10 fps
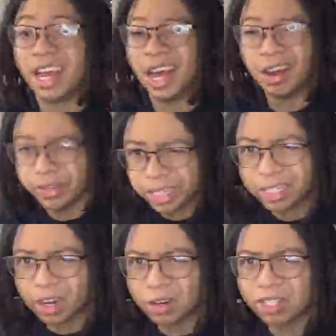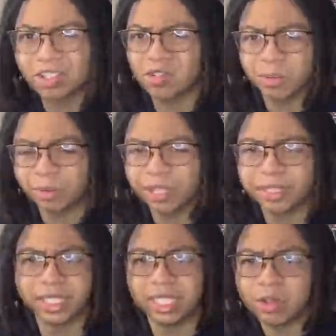I don't think it's harder than the triple
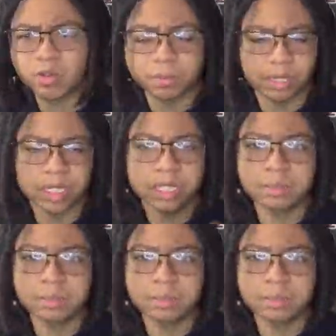kills or 10 triple kills.